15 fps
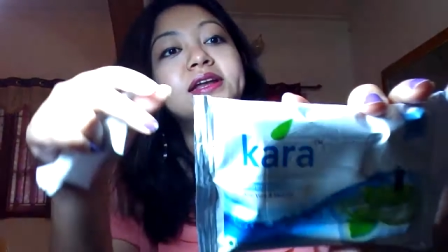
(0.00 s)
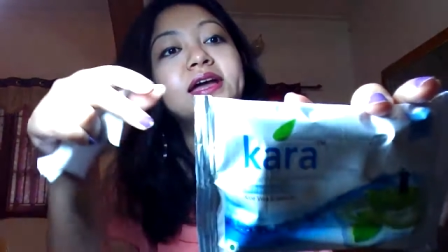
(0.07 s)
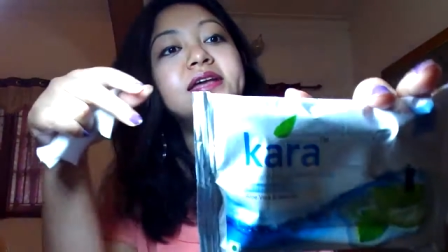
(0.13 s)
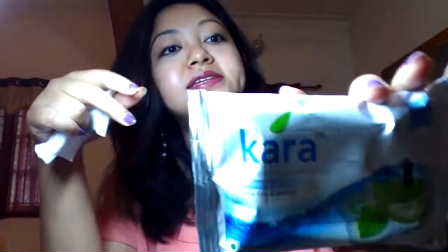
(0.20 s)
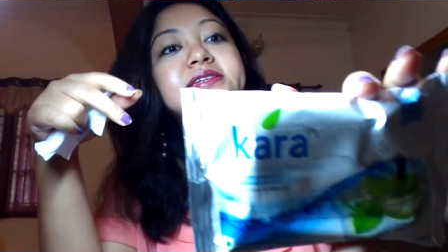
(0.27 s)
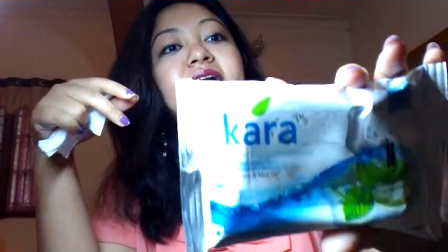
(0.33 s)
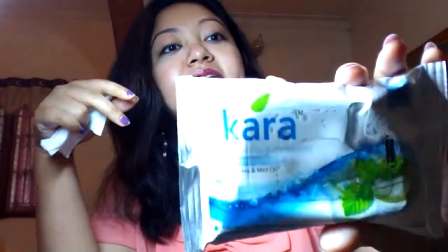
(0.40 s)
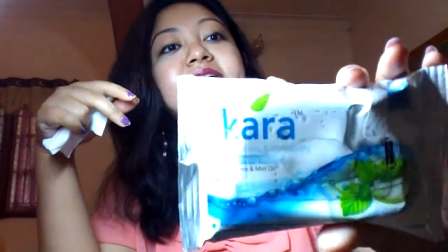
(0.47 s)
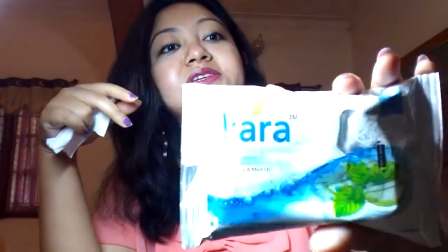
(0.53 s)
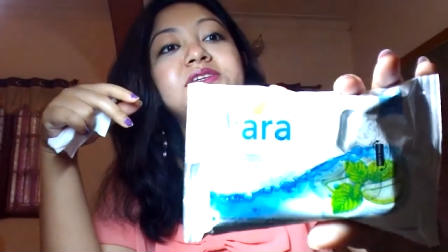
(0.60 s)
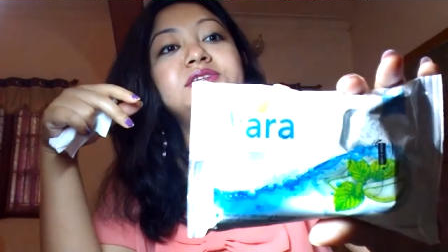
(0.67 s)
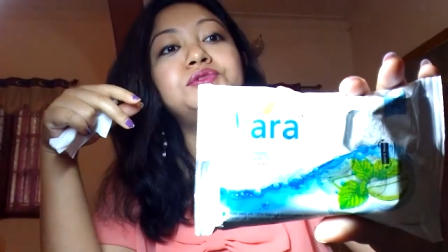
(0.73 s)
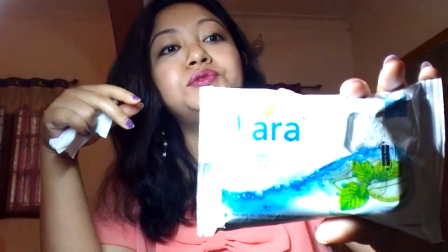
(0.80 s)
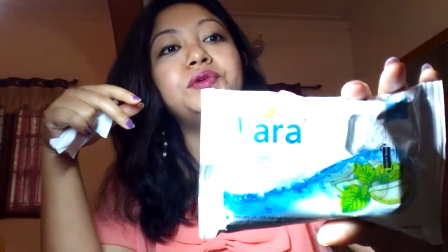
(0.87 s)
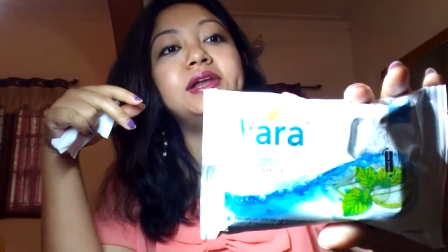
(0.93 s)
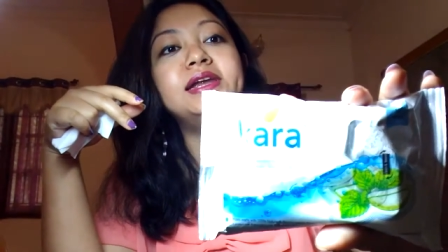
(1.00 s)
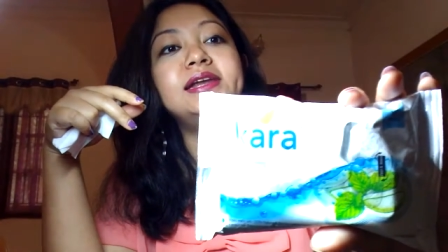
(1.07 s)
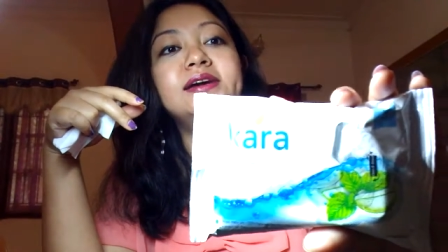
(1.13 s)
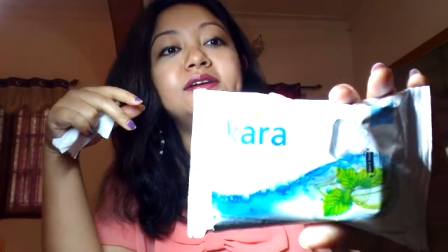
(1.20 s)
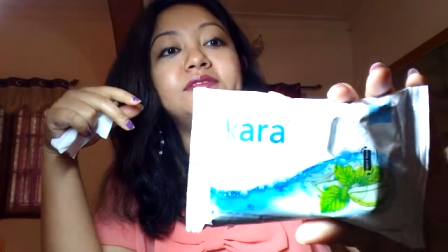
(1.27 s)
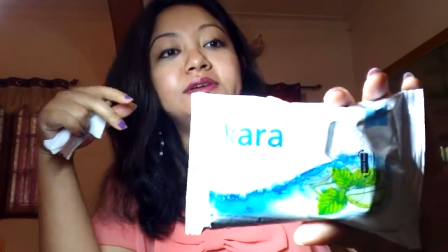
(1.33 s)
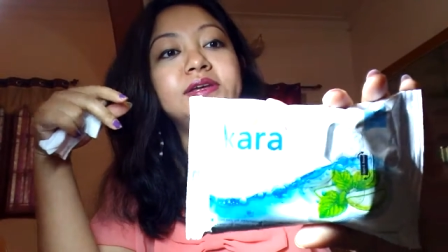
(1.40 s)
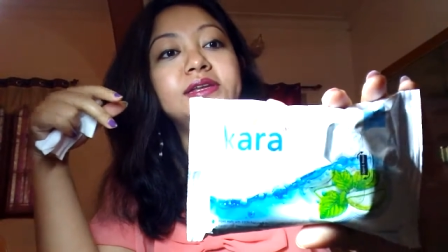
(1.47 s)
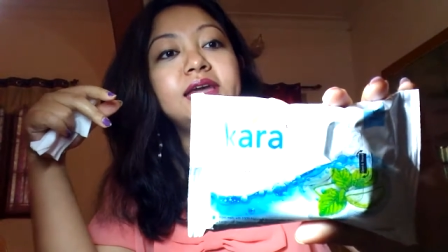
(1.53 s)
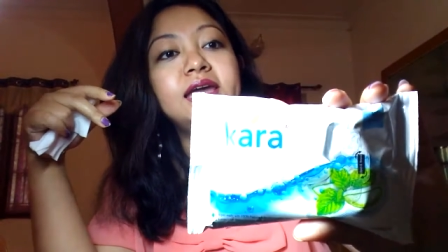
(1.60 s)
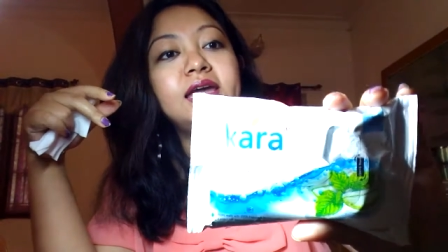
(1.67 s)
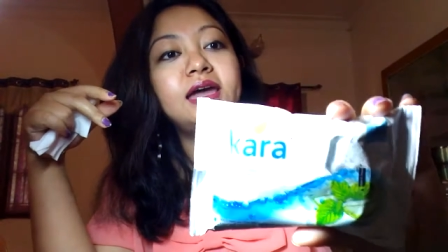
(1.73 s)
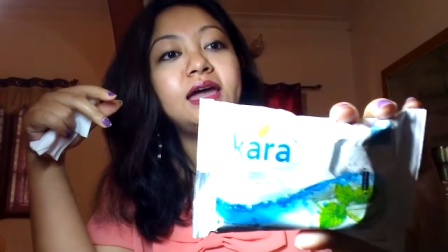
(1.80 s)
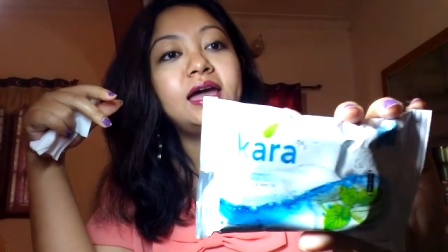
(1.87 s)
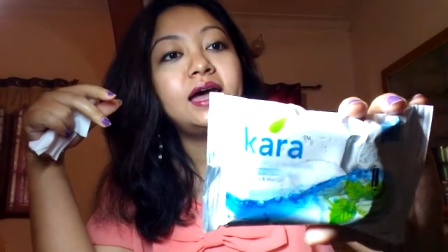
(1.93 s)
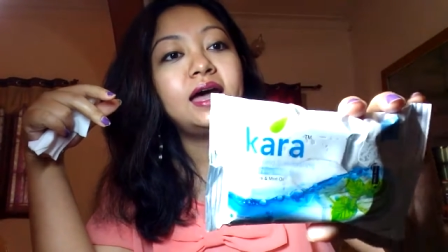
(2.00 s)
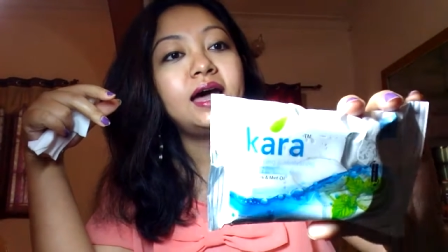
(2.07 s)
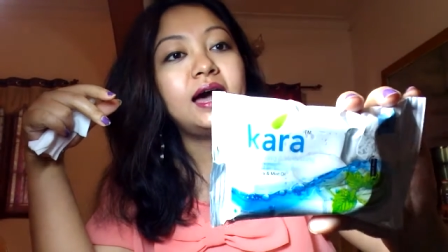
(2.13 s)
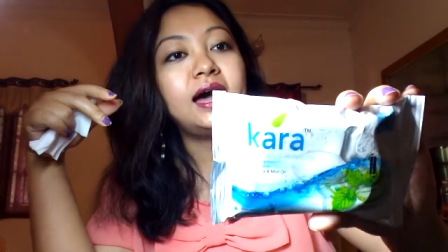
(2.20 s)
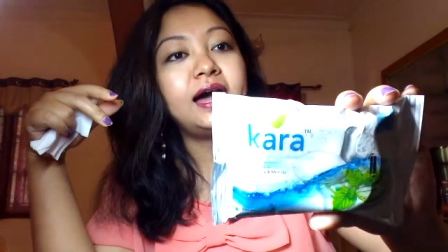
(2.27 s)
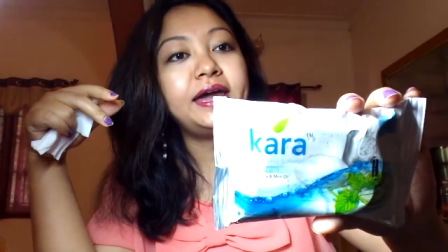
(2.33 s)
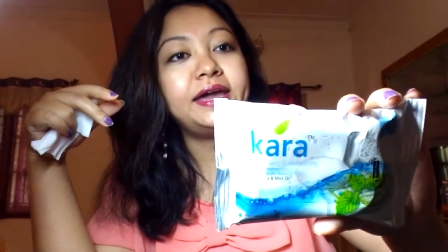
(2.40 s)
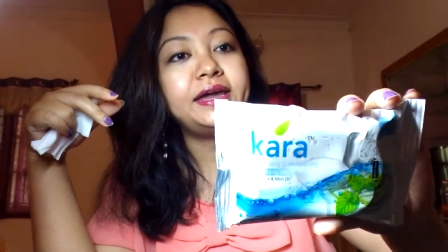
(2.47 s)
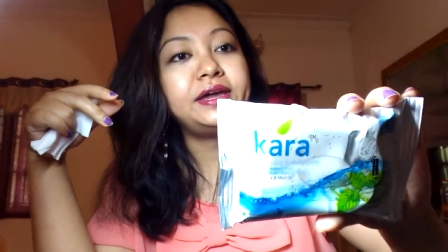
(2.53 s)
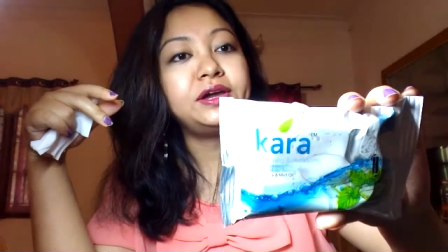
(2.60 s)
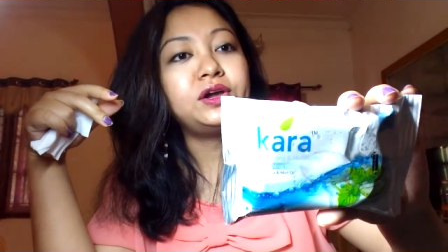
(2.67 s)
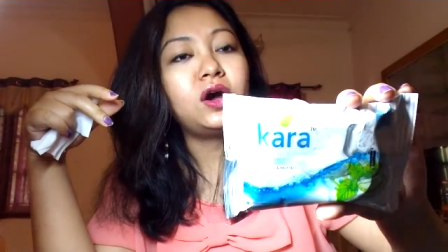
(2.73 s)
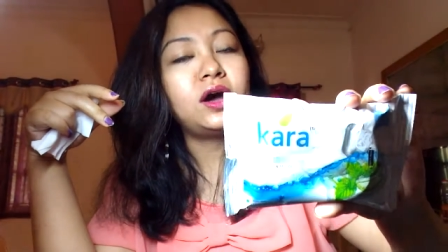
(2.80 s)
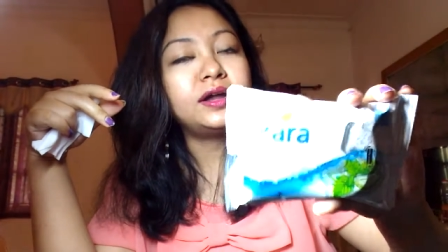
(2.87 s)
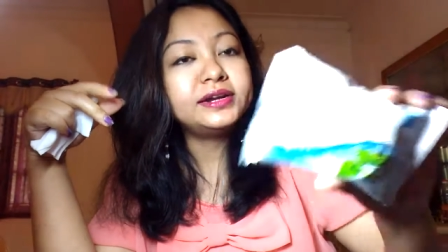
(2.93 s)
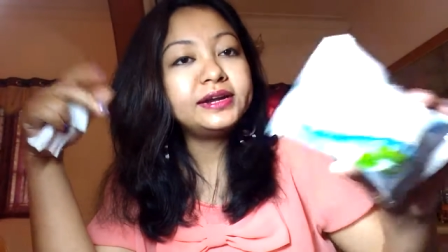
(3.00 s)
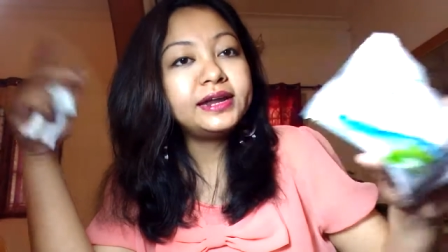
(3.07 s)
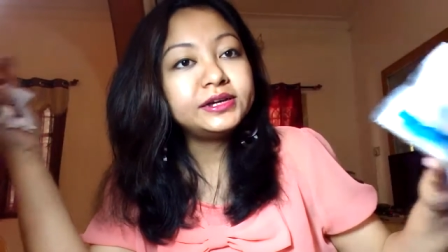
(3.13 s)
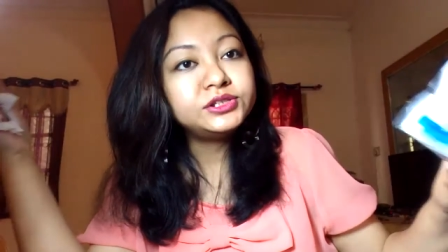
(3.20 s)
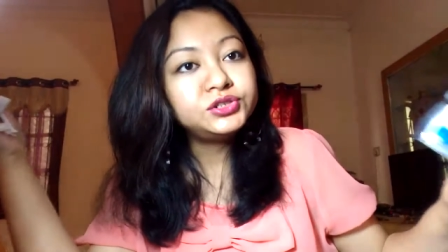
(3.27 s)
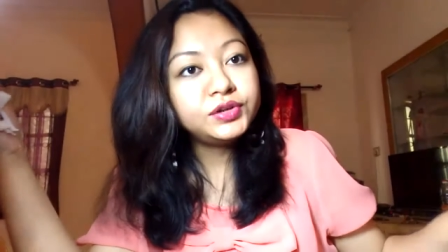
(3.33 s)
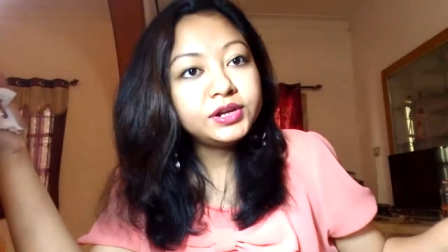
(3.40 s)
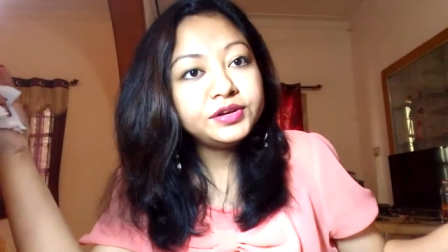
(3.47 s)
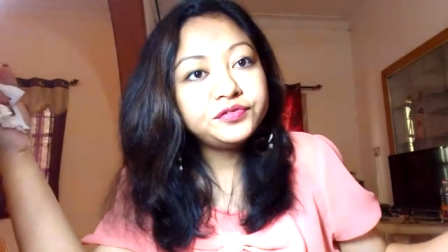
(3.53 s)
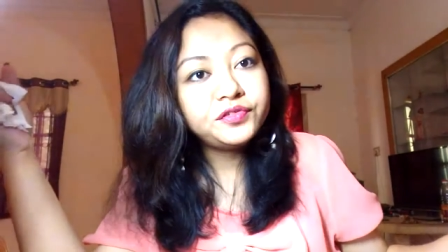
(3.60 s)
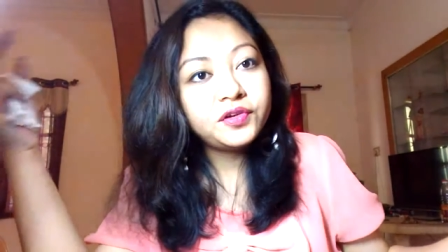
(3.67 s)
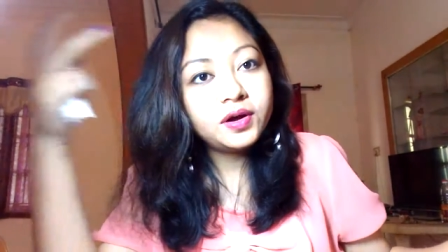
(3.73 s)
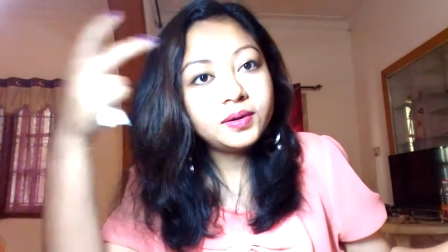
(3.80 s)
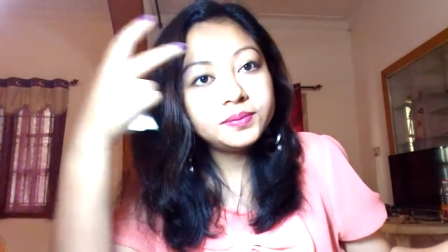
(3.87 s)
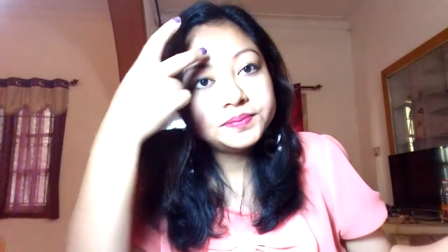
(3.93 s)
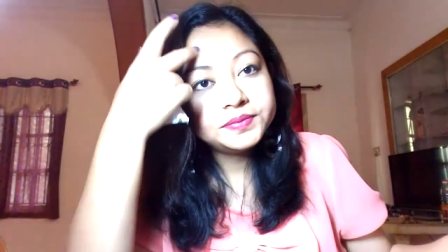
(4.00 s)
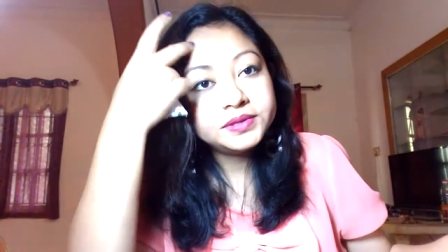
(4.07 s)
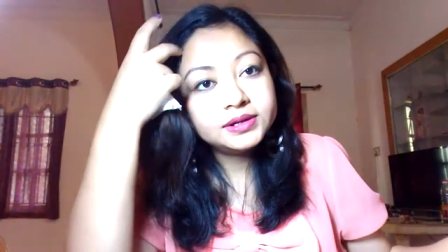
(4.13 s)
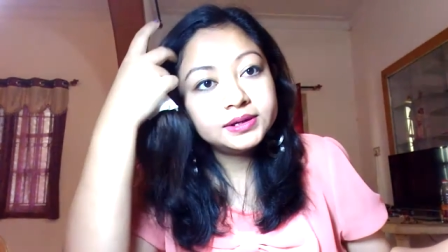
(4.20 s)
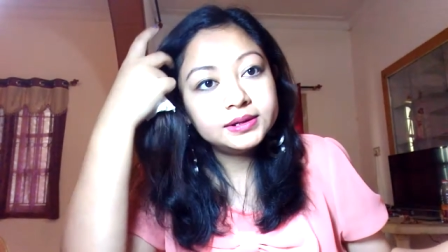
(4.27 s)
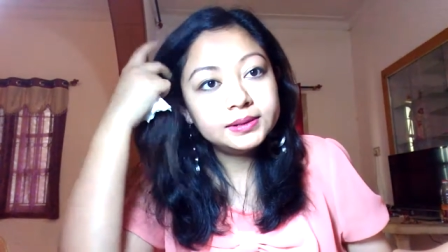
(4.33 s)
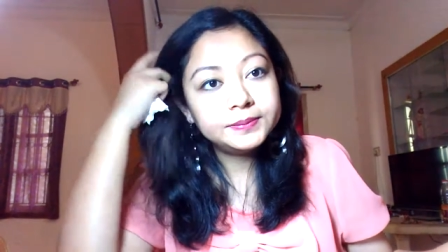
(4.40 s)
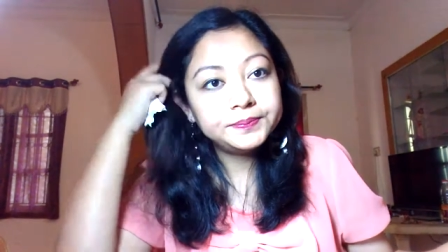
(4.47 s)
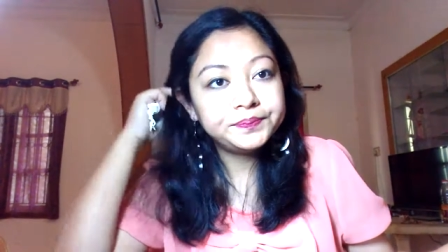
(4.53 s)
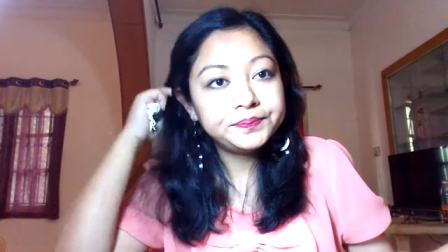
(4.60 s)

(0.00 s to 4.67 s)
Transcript: guys. I just really love it. I got it actually from the